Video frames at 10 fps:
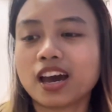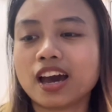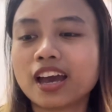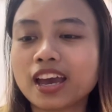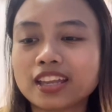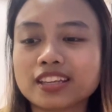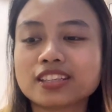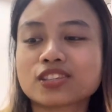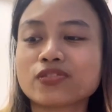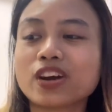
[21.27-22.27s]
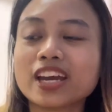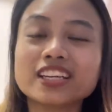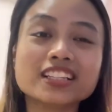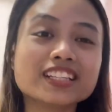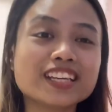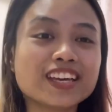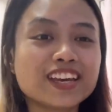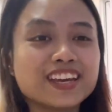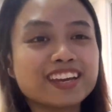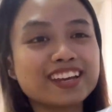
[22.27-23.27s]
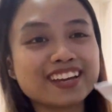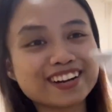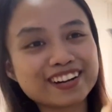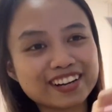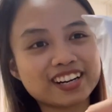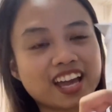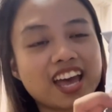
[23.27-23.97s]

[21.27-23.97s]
and it's finally here,